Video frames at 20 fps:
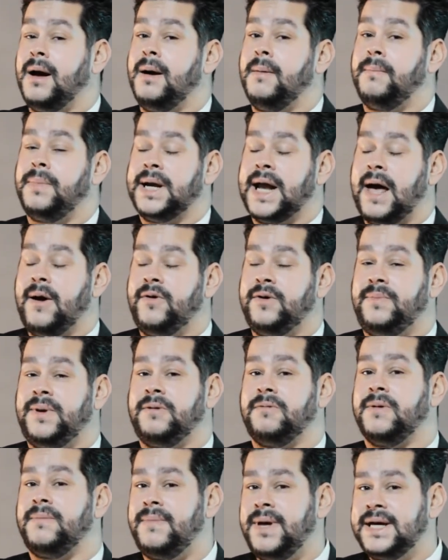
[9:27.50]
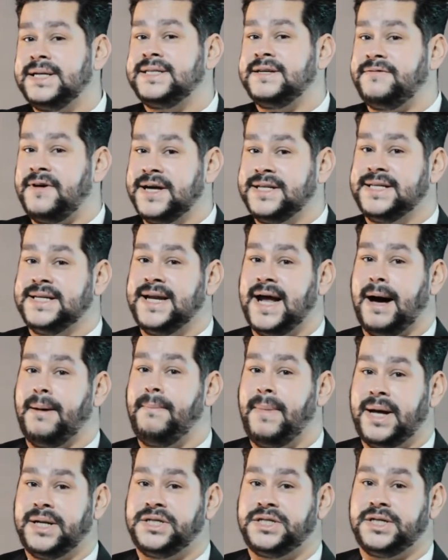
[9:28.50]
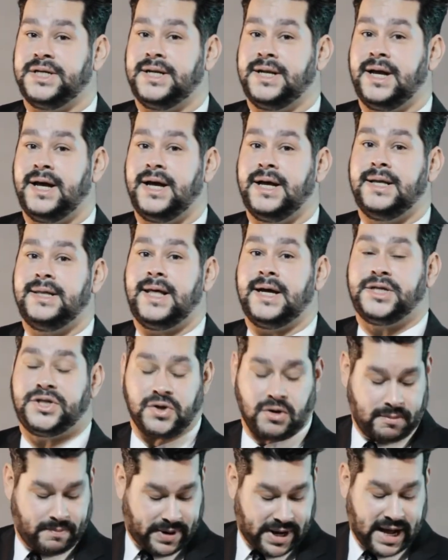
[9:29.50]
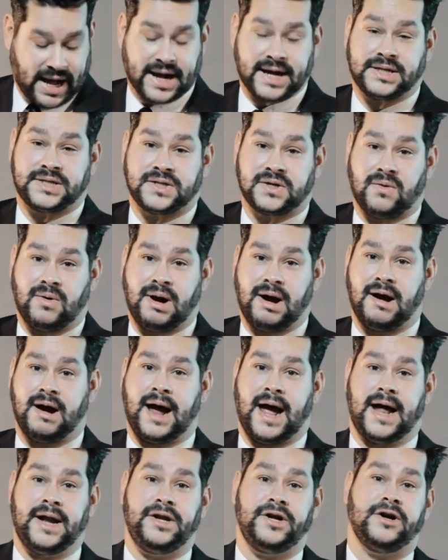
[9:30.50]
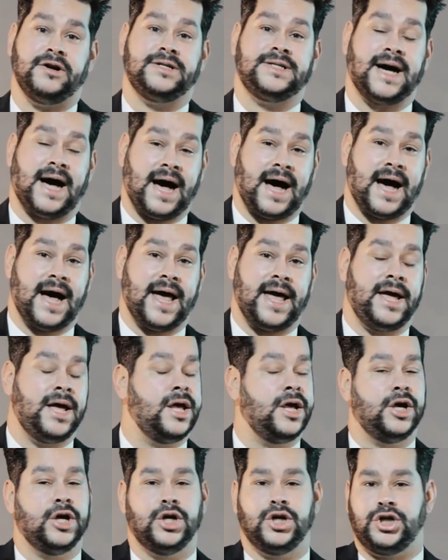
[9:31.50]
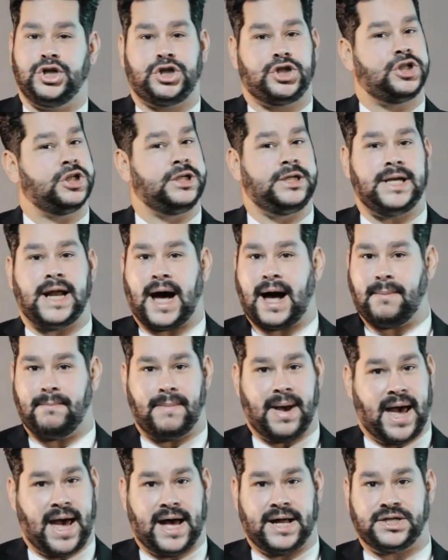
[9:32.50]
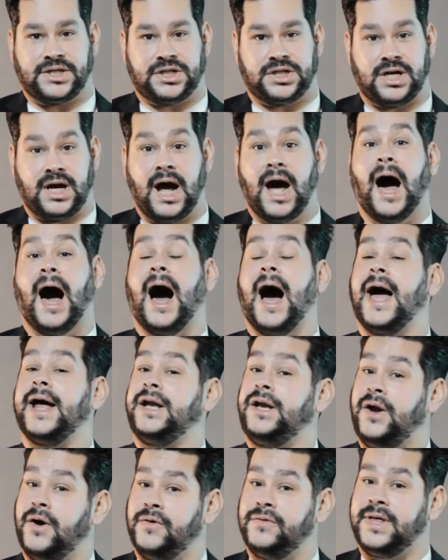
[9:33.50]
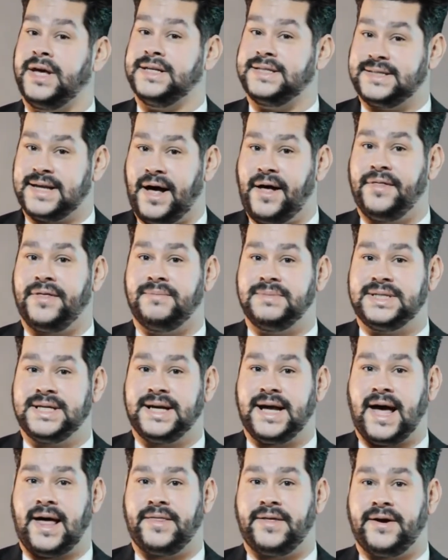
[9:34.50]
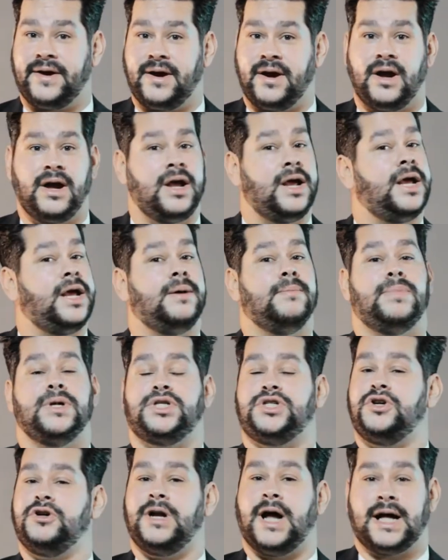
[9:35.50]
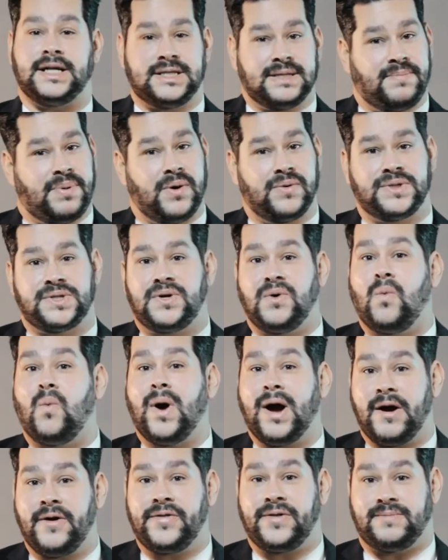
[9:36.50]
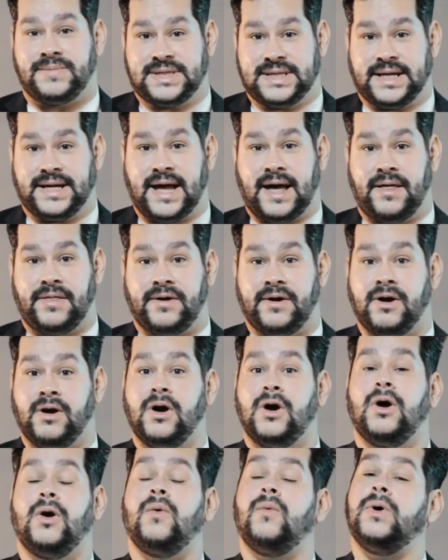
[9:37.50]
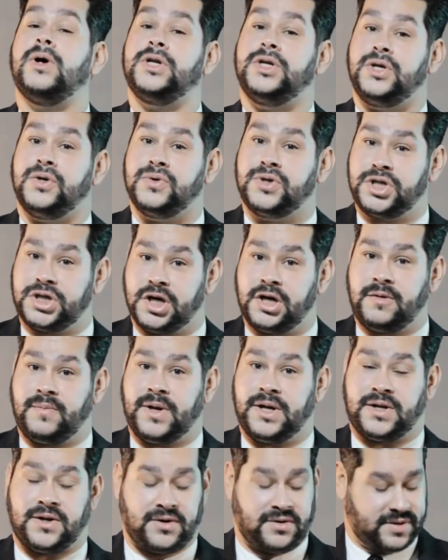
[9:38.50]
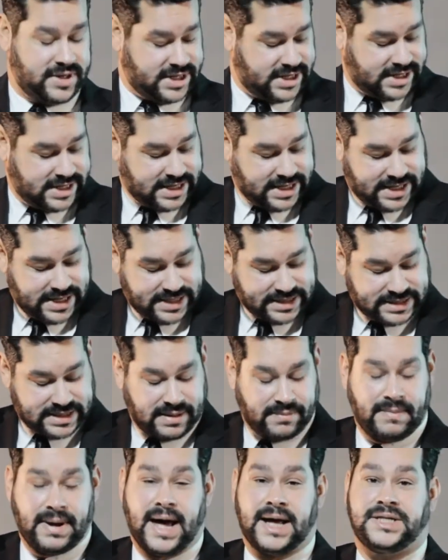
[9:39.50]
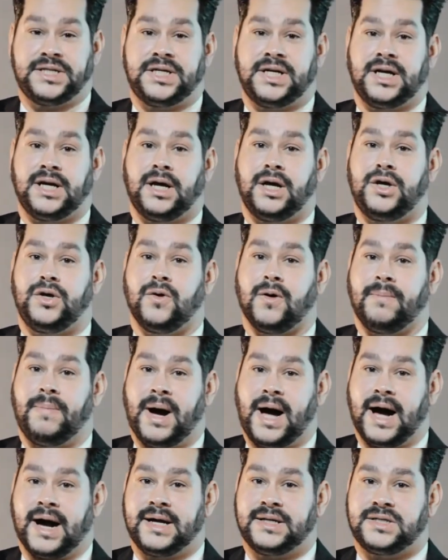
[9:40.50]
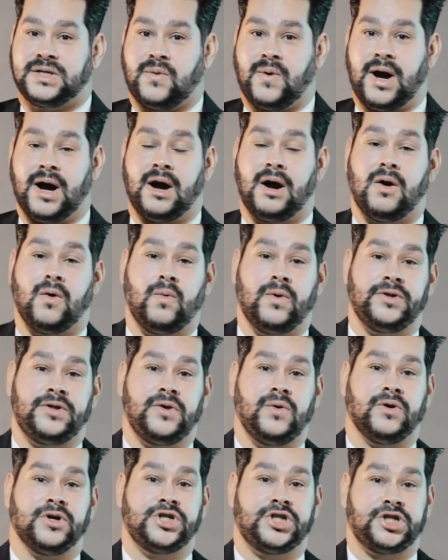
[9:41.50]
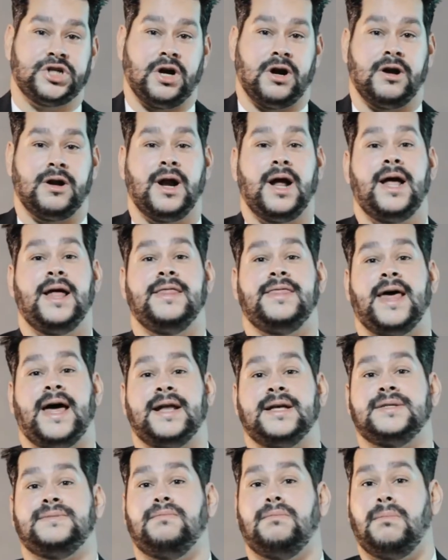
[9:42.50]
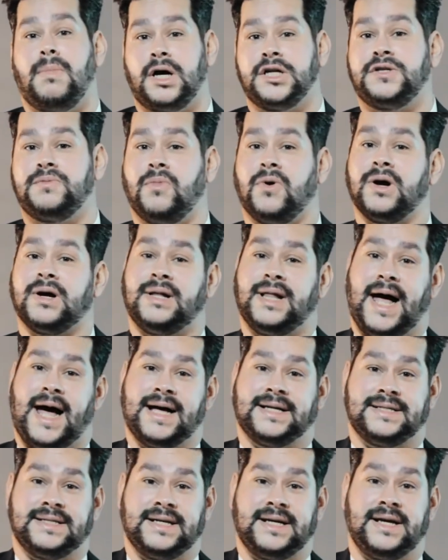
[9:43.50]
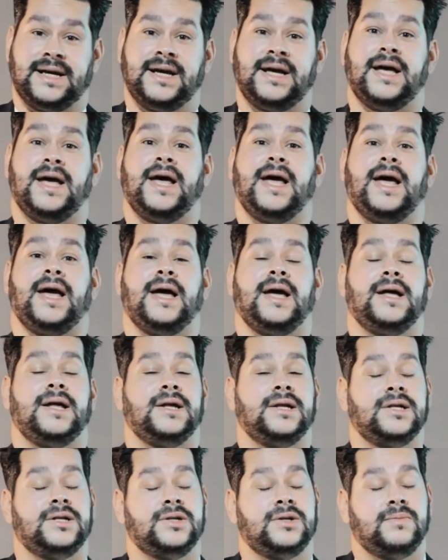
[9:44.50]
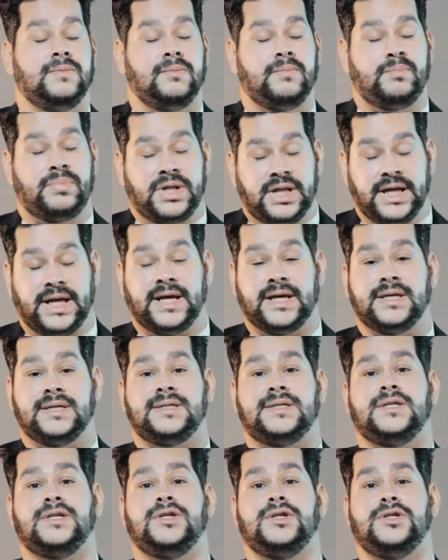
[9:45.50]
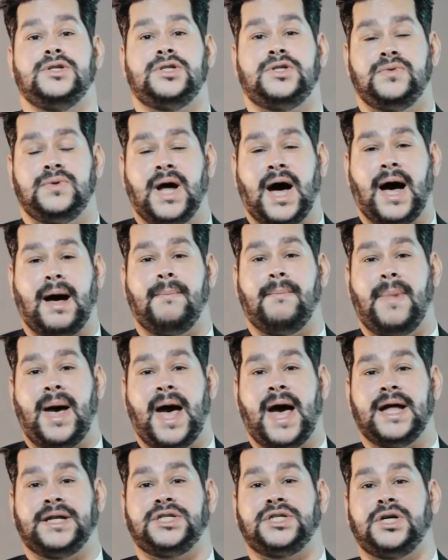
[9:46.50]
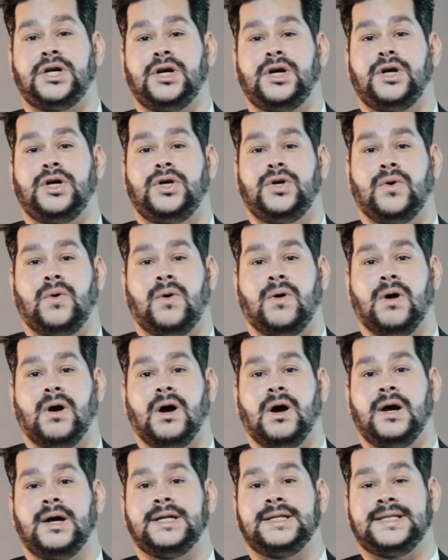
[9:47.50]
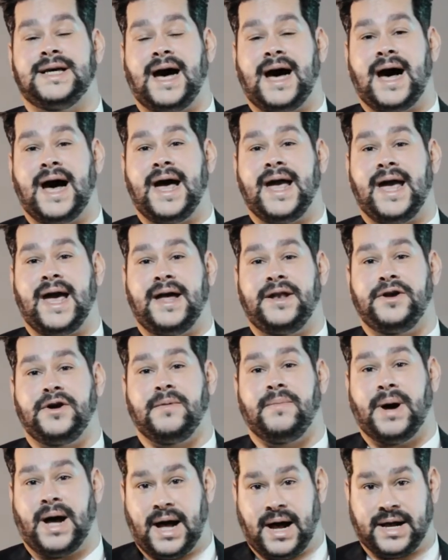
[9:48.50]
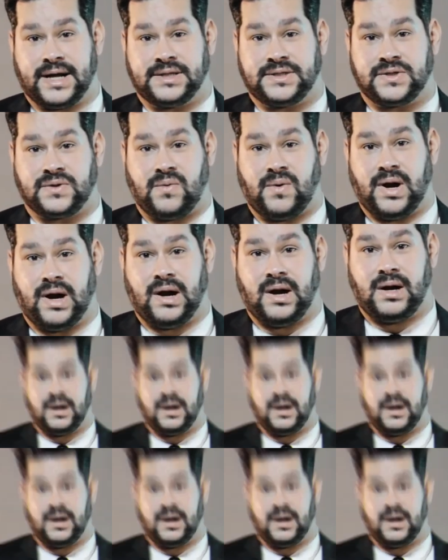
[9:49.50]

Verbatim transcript: But I would be remiss if I did not mention that your pocket square and your tie should not match. I know they sell them together, but you're not supposed to wear them together. What you should be doing is matching your pocket square with your shirt. That is much more classy. Please do not match your tie and your pocket square.